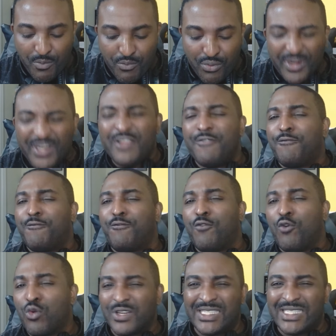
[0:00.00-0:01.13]
pretty
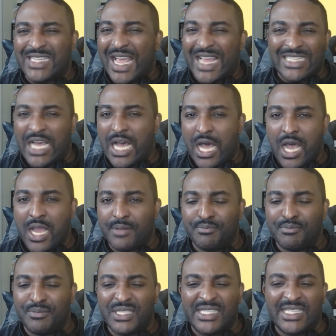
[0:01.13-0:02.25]
forced at
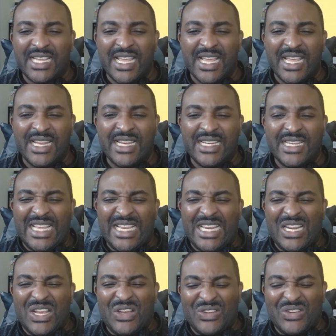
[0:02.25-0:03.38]
times. You
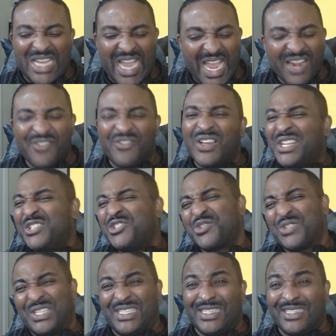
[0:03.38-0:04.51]
know, kind of
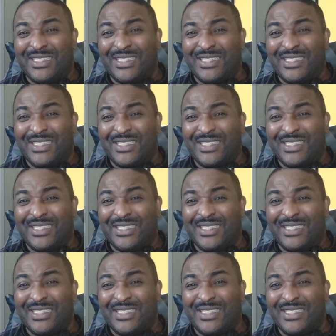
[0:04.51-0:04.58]
uninteresting,